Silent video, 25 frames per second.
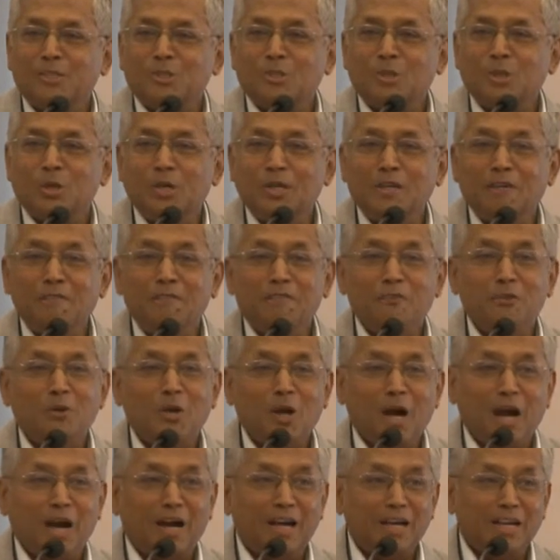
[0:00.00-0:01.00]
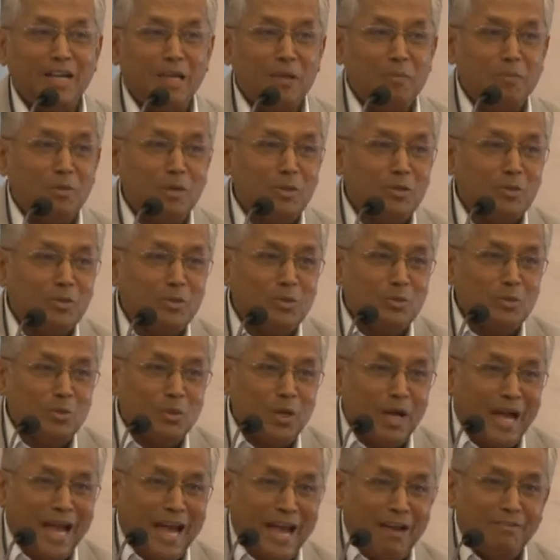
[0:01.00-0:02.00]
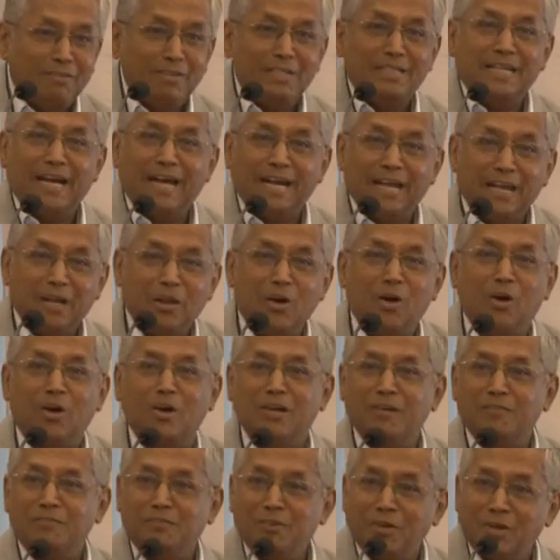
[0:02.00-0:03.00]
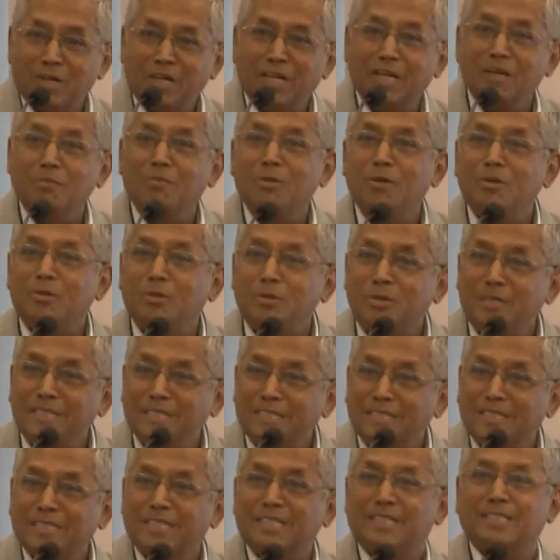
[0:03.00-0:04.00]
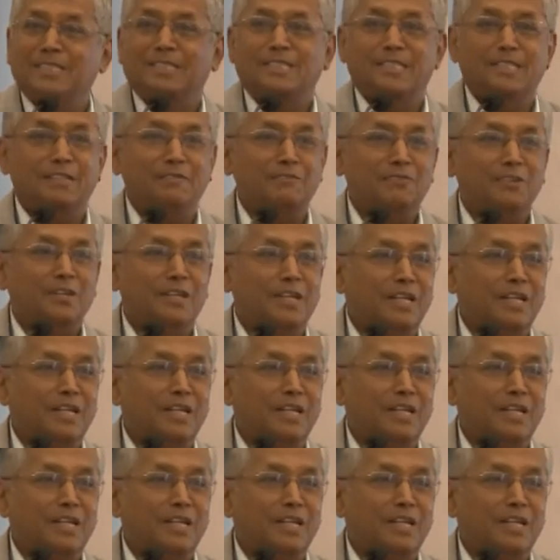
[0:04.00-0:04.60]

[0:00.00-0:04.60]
So, if you are able to have a dialogue, if you are able to discuss, and if you